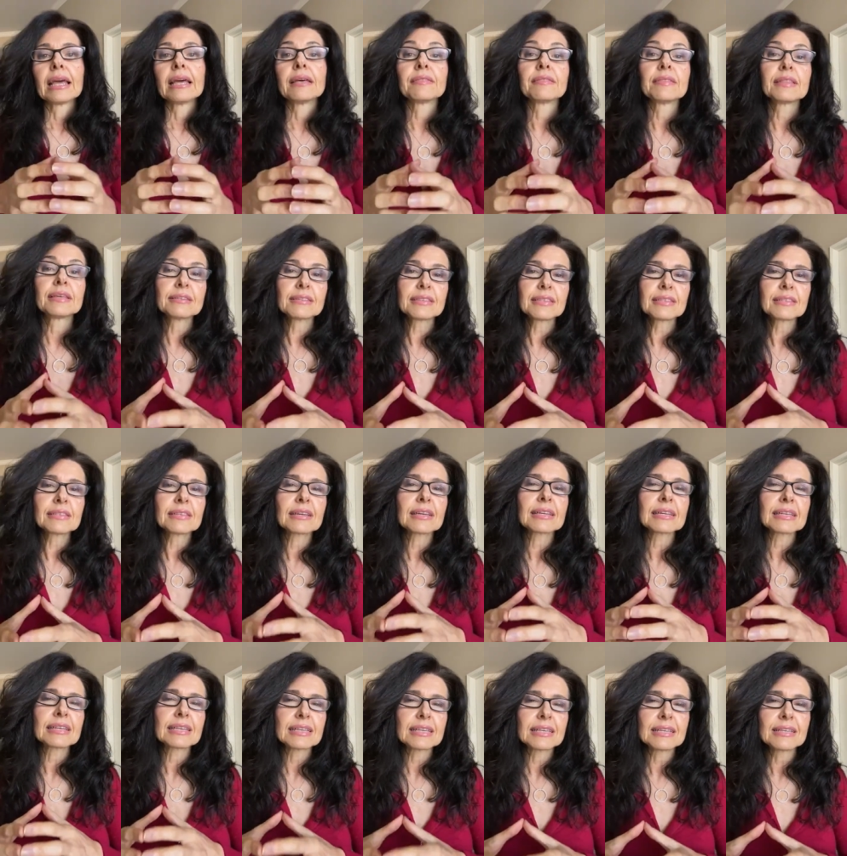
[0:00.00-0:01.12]
And this is
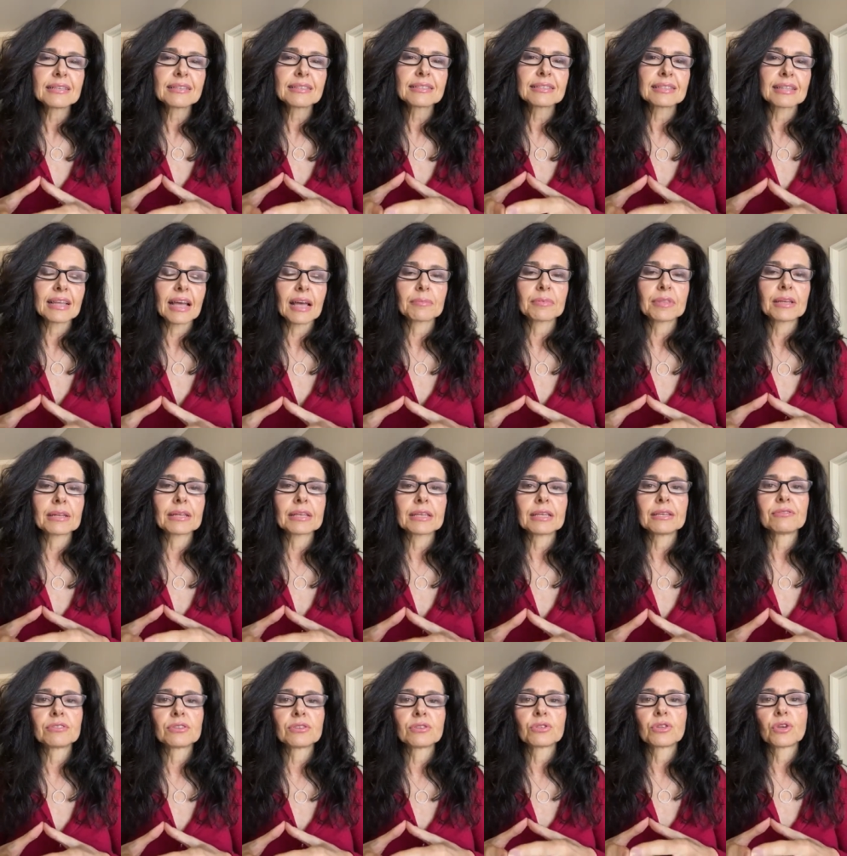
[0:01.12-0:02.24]
a key step that
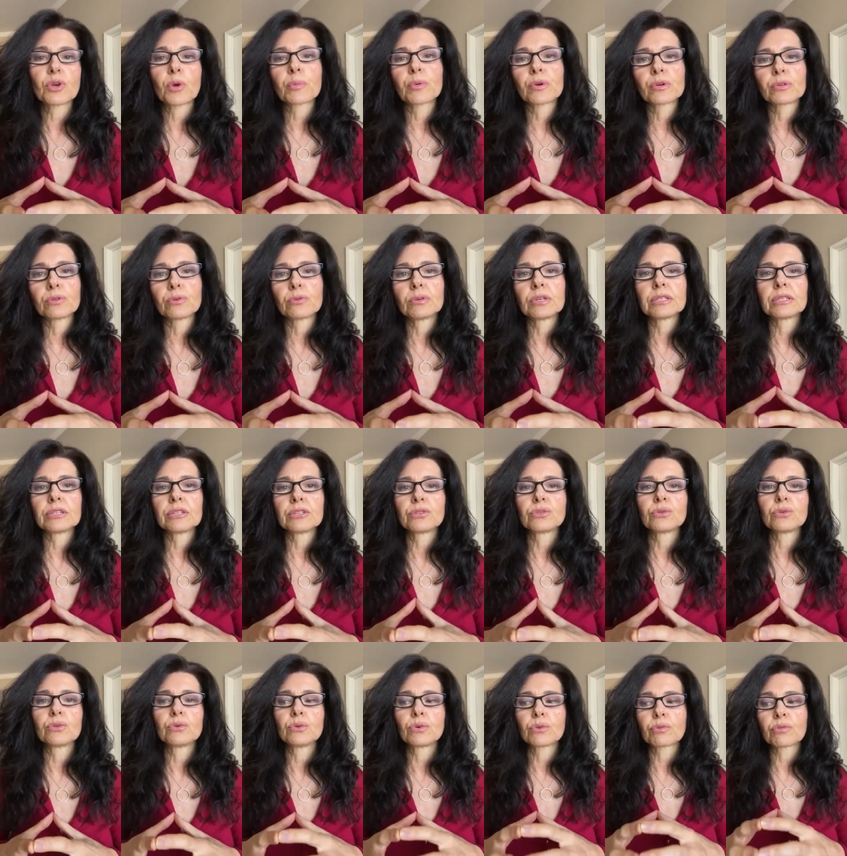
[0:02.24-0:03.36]
gives you the opportunity
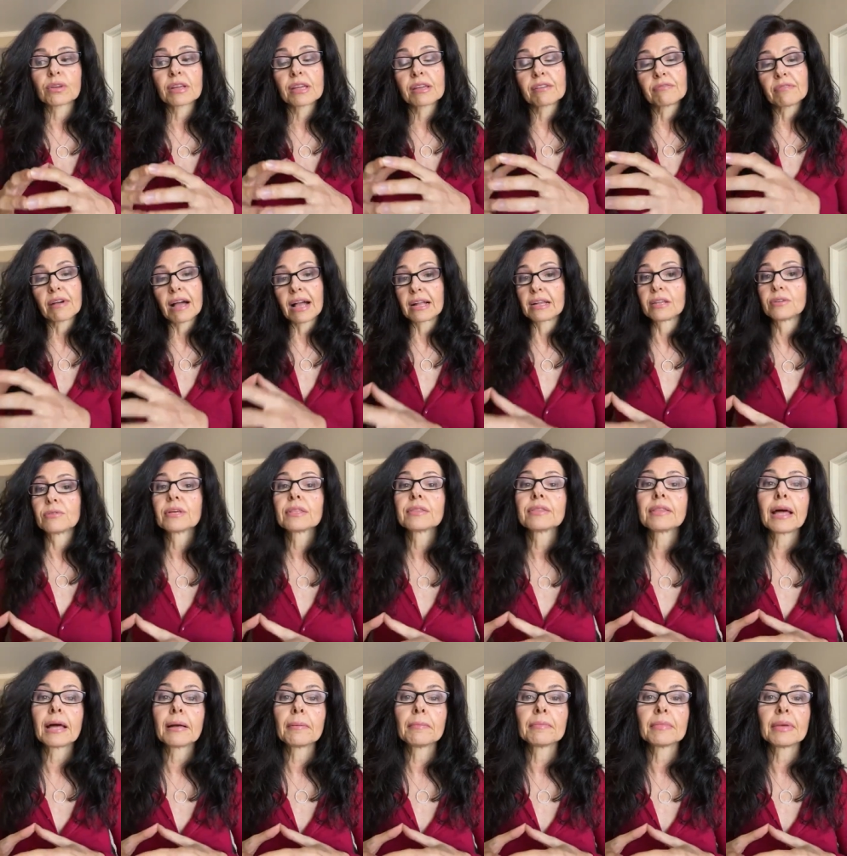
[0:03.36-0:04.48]
to
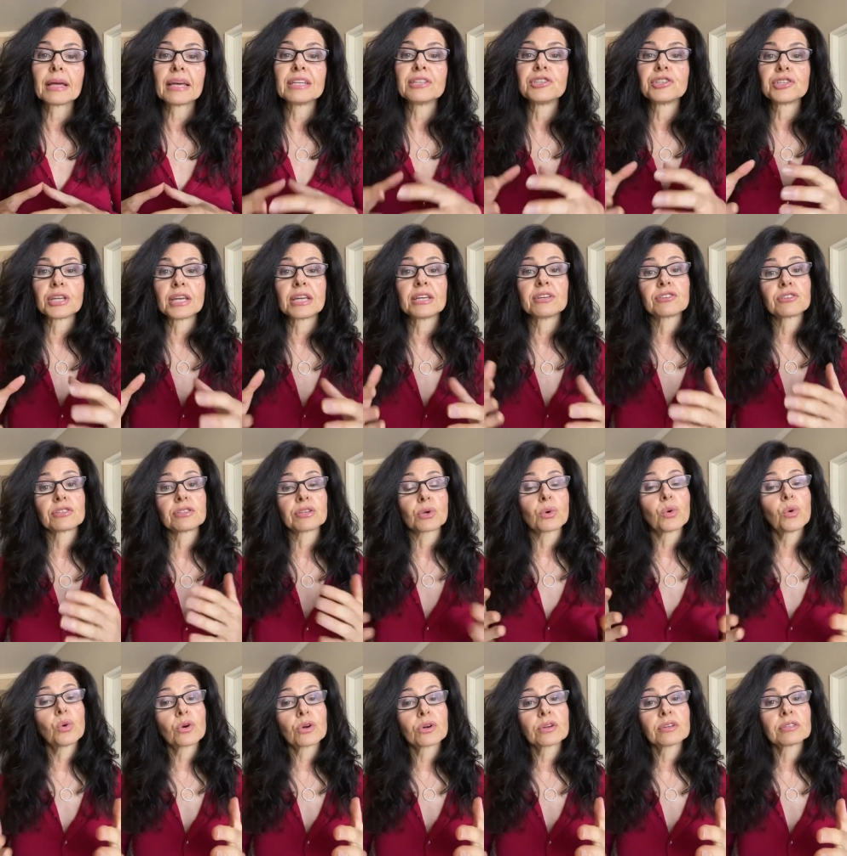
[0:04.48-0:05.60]
reevaluate them and change the
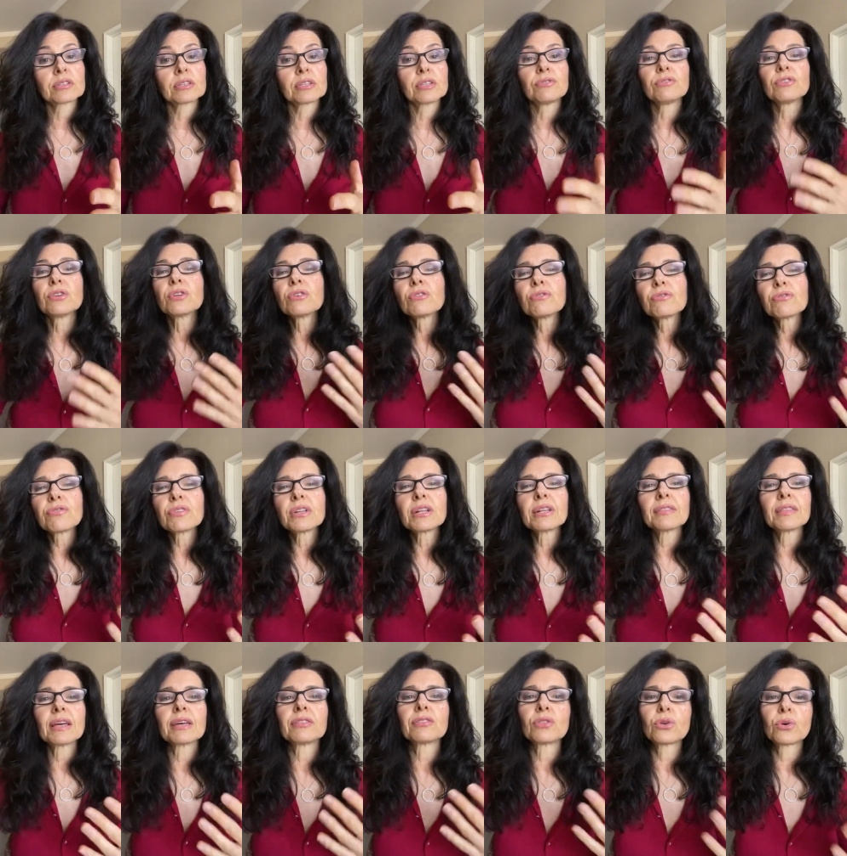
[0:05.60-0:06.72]
course if you don't
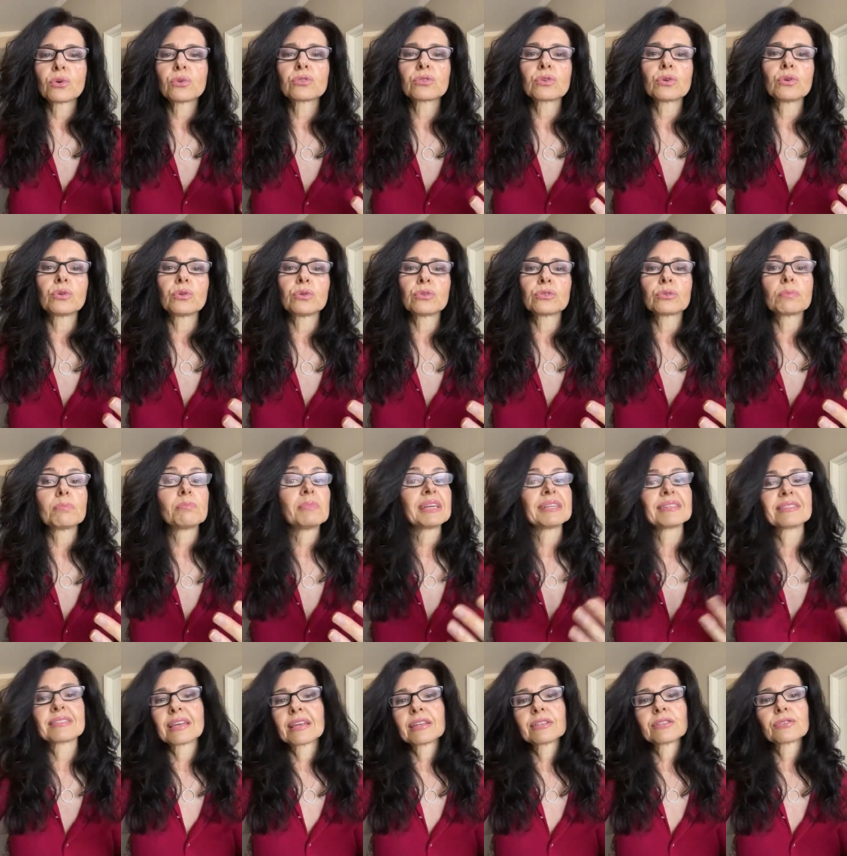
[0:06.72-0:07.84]
feel that those goals
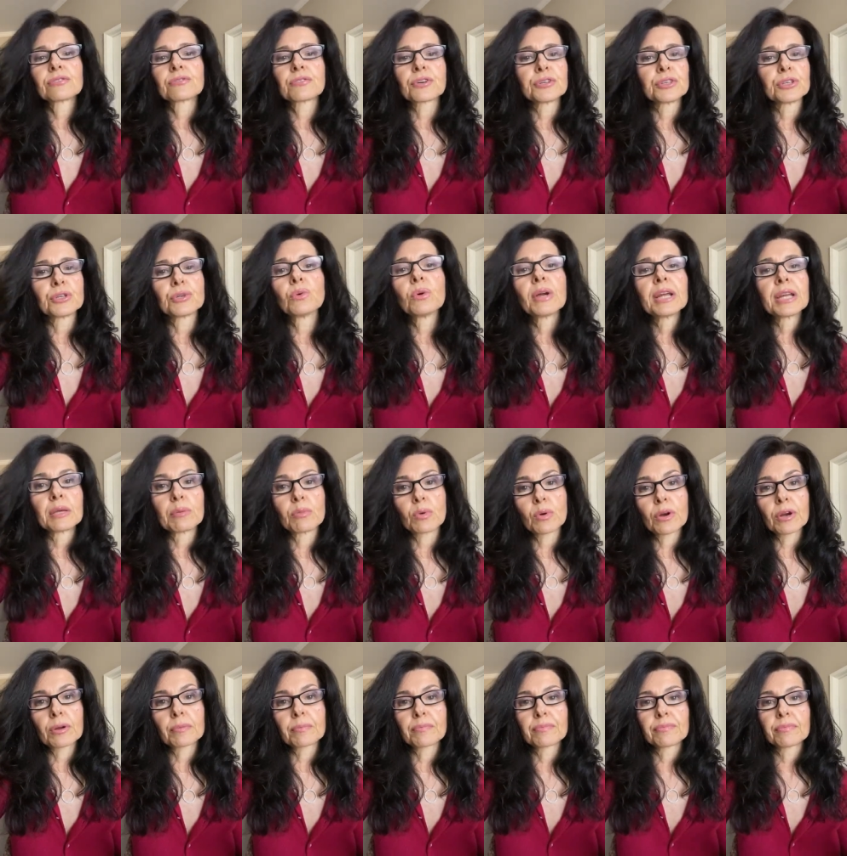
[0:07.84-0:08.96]
make sense for you
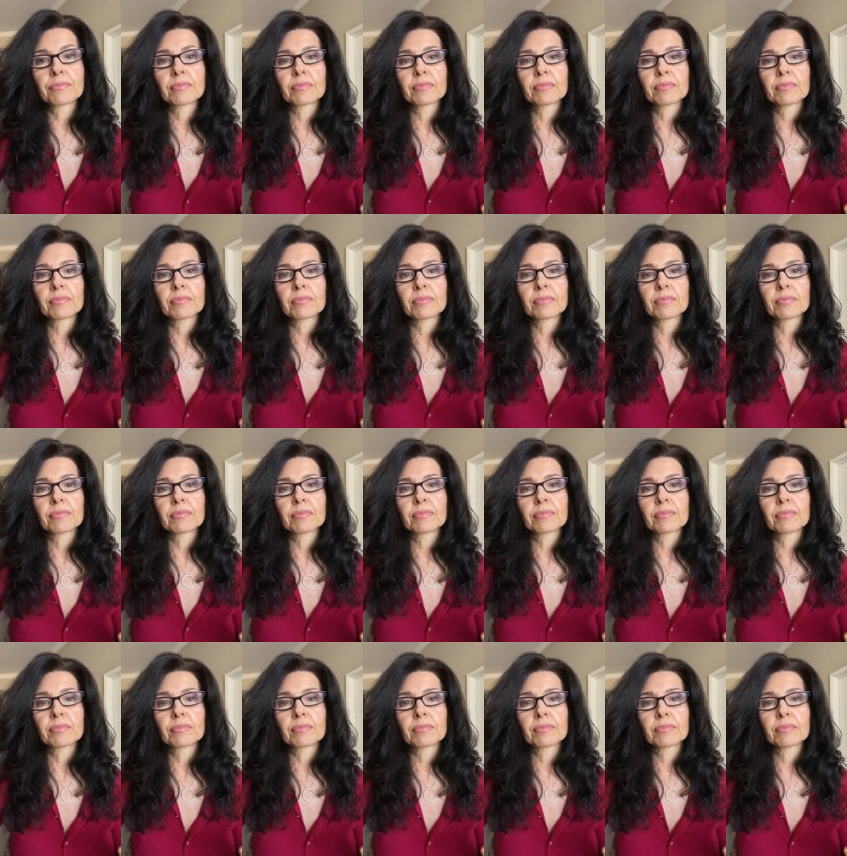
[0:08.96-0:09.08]
anymore.